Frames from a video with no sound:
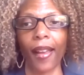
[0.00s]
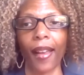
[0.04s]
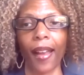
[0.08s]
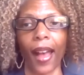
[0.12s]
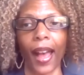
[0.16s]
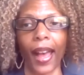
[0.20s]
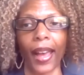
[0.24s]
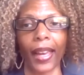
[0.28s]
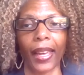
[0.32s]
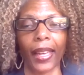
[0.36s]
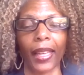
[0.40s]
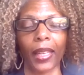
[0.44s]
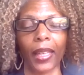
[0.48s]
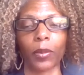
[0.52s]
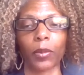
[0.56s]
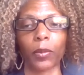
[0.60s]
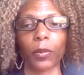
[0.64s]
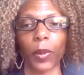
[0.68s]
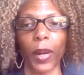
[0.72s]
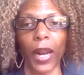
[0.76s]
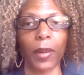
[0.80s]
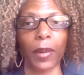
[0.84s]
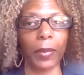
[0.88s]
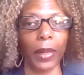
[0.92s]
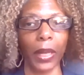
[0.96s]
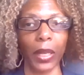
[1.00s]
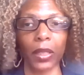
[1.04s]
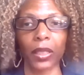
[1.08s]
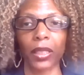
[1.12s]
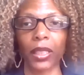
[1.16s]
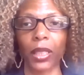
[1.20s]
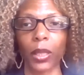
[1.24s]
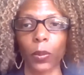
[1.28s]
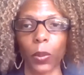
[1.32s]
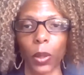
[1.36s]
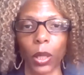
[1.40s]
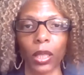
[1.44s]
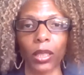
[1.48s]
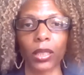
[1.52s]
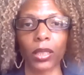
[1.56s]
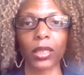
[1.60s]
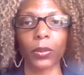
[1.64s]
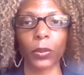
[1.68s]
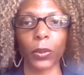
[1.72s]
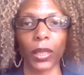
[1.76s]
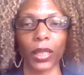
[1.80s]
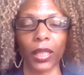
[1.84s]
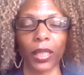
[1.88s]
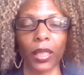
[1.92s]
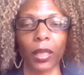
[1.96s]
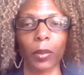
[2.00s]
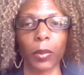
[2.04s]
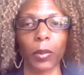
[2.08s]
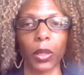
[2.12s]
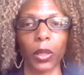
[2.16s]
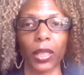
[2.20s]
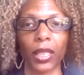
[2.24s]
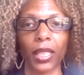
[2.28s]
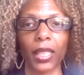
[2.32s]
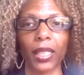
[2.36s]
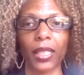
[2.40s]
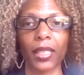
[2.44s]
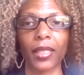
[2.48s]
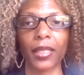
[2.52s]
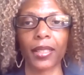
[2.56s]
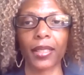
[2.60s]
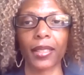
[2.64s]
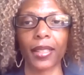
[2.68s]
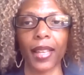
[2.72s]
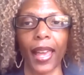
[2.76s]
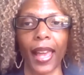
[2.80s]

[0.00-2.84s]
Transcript: I primarily worked with communities,